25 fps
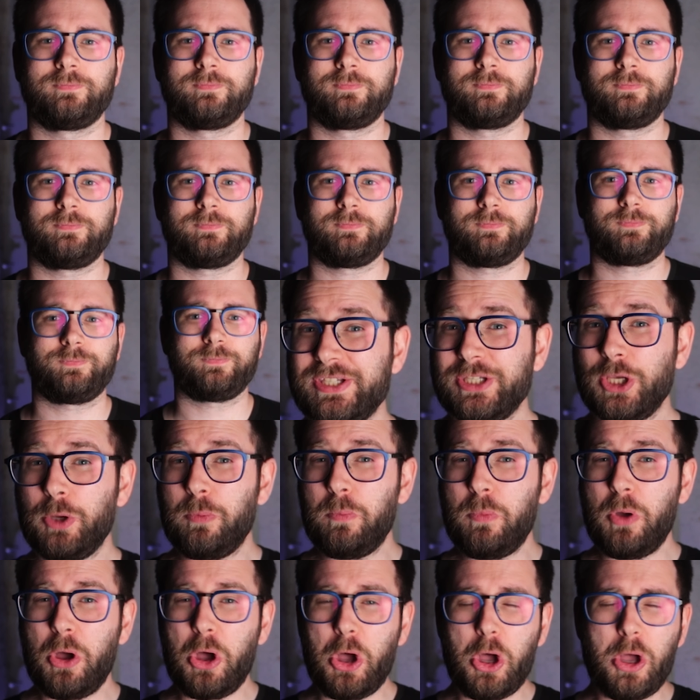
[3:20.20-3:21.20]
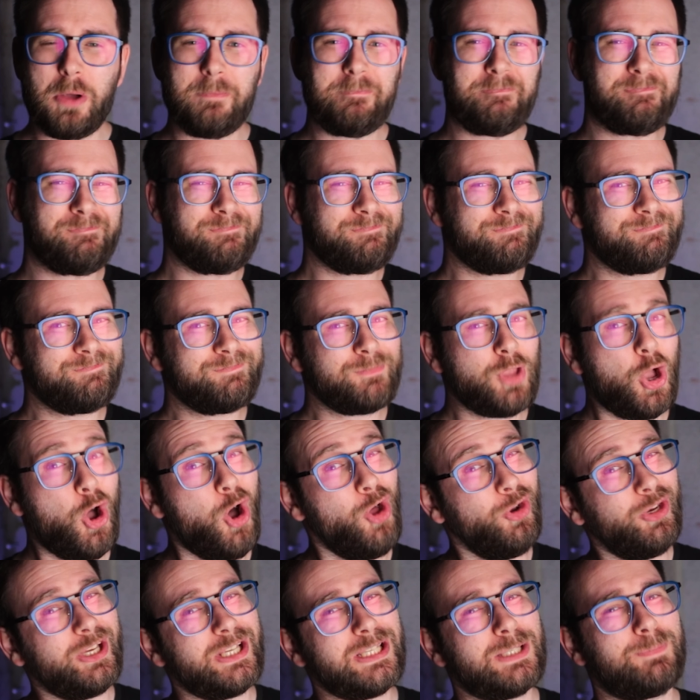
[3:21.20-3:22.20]
There were some
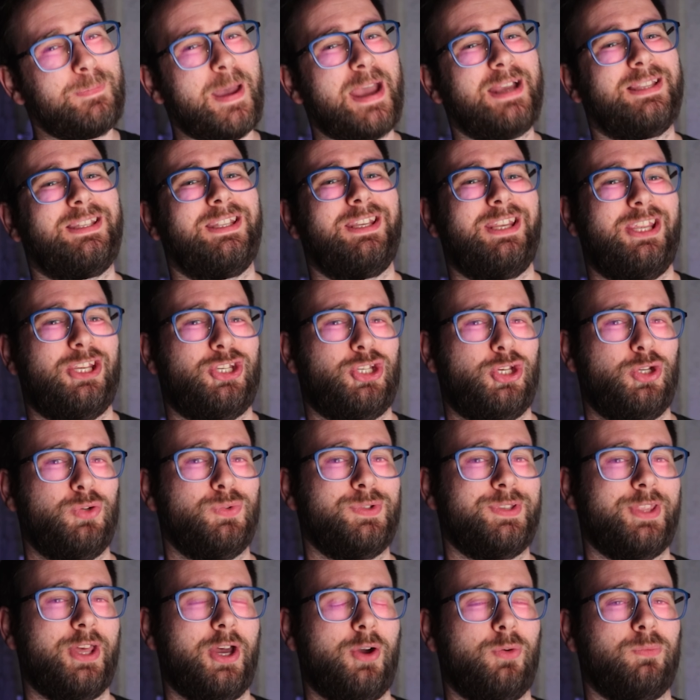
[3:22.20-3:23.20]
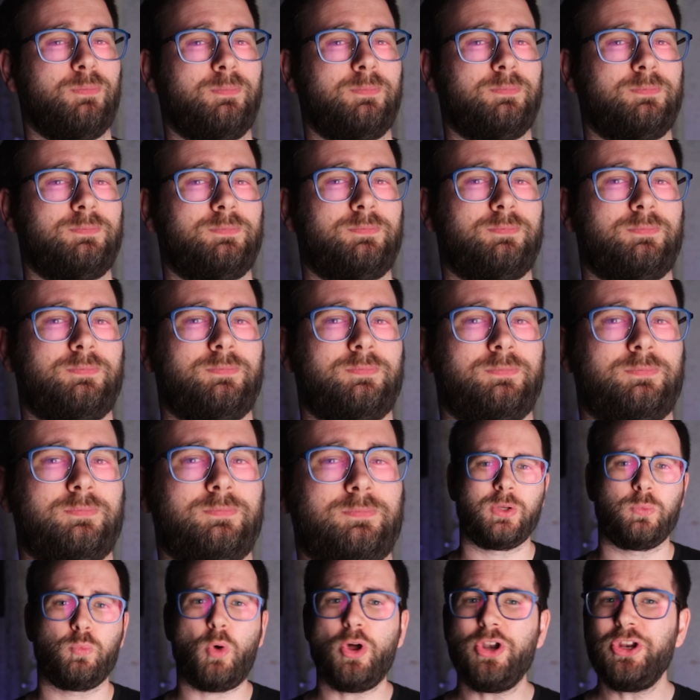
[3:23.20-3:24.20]
unexpected issues though.
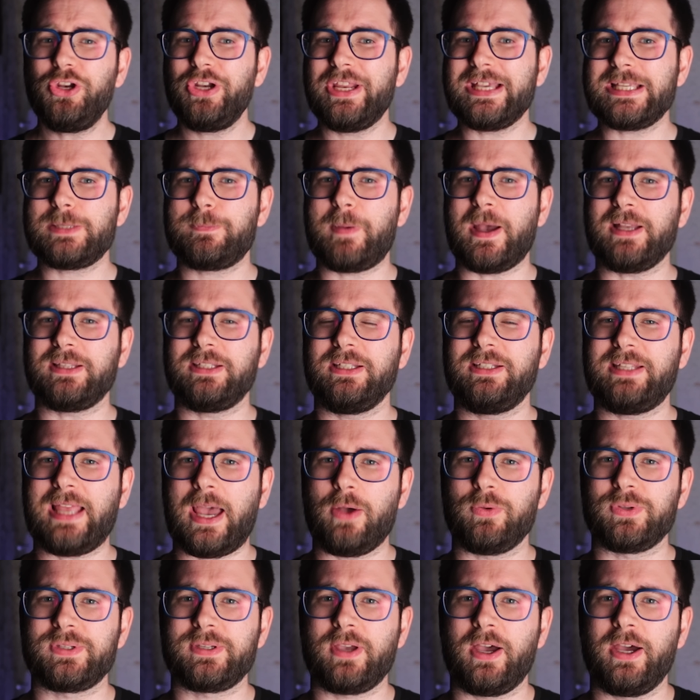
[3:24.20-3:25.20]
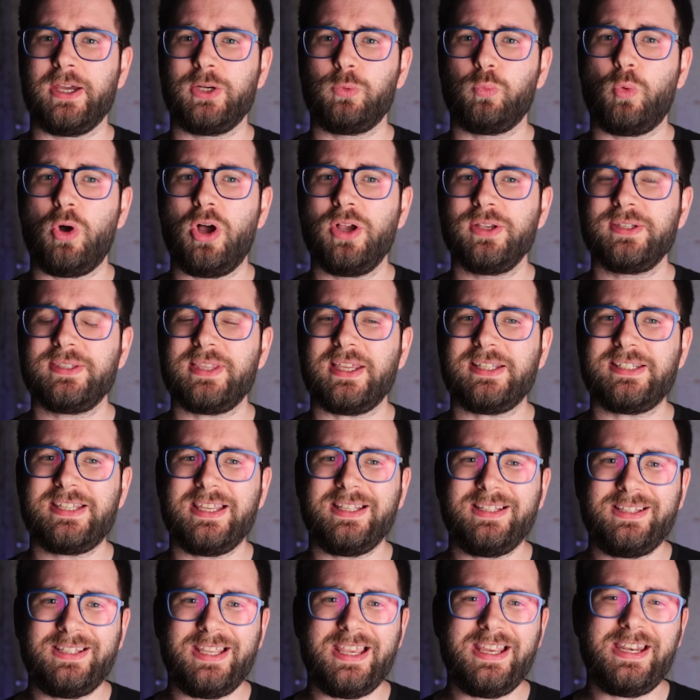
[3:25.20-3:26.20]
One unexpected downside was that
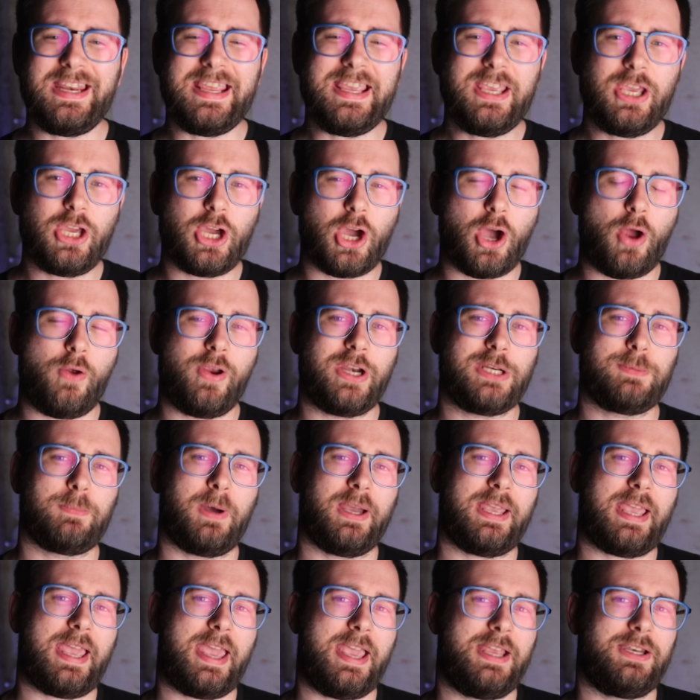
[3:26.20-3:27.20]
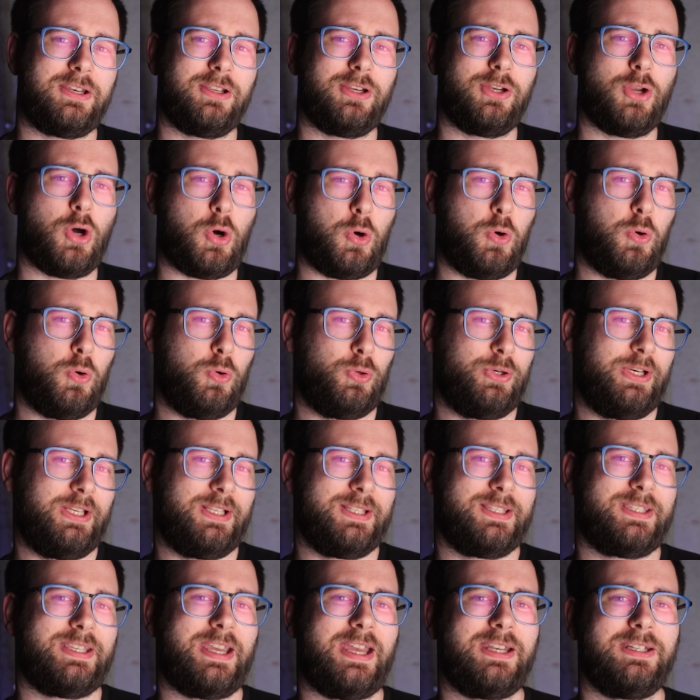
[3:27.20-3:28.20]
it did encourage my hidden
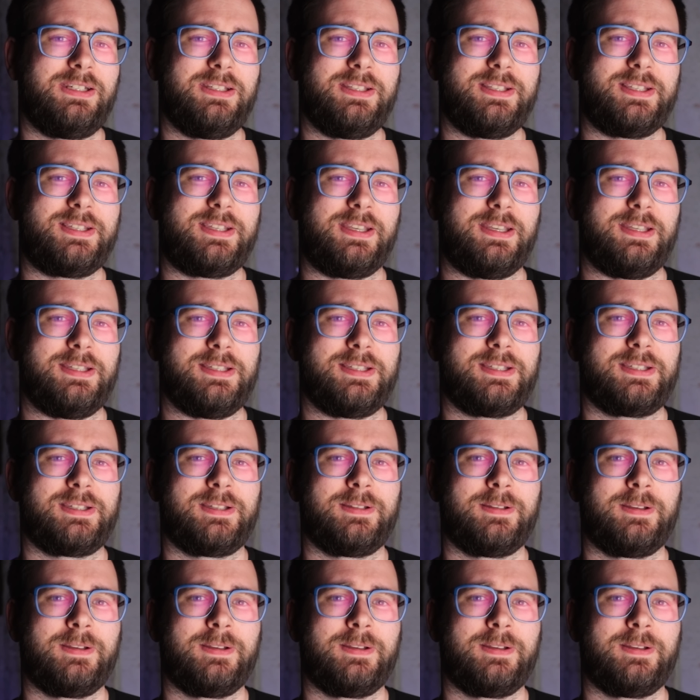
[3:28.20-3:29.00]
hoarding tendencies.